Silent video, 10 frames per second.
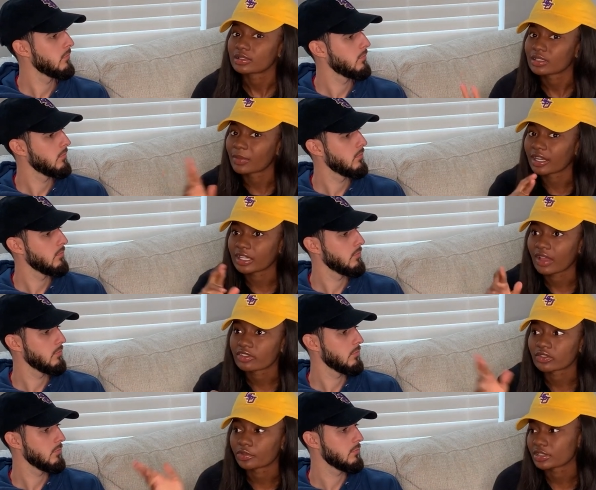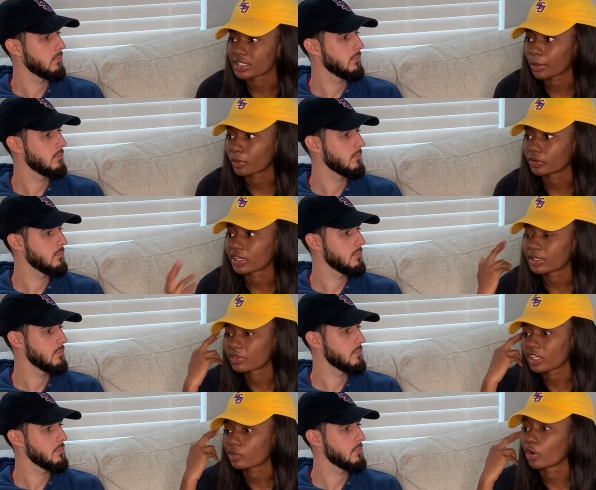Speaker 1: Somebody could have a different example. They
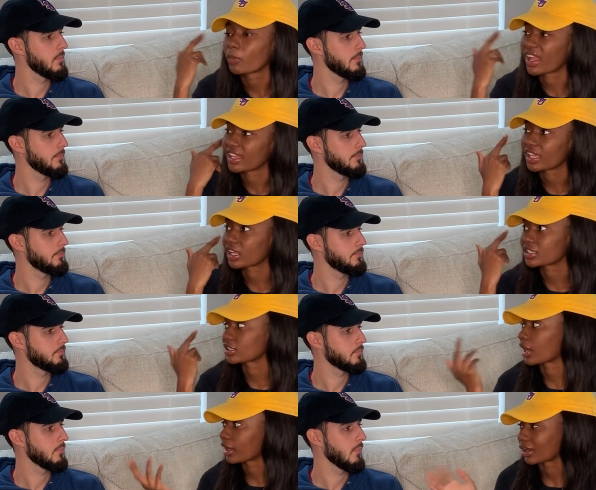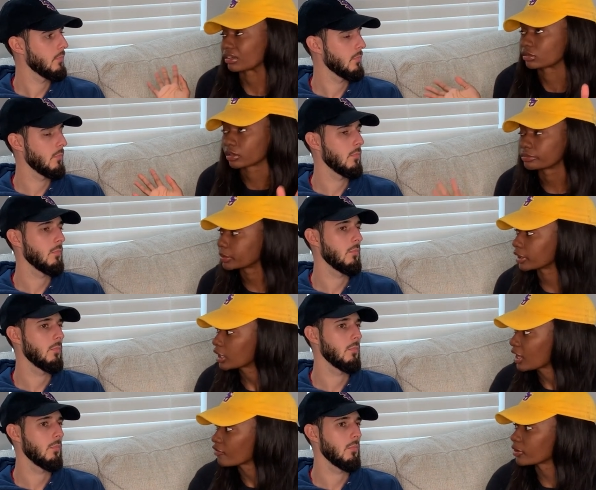could think, well, my head is God. I don't know.
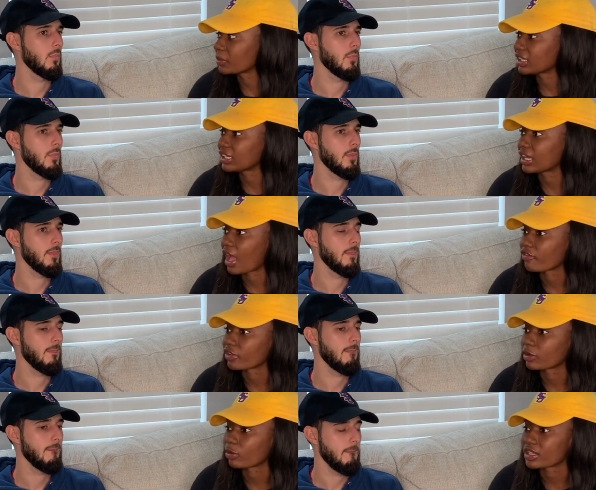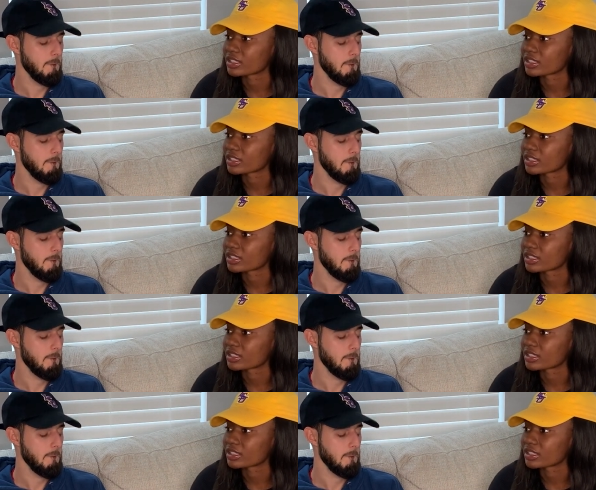But for me, I feel like when I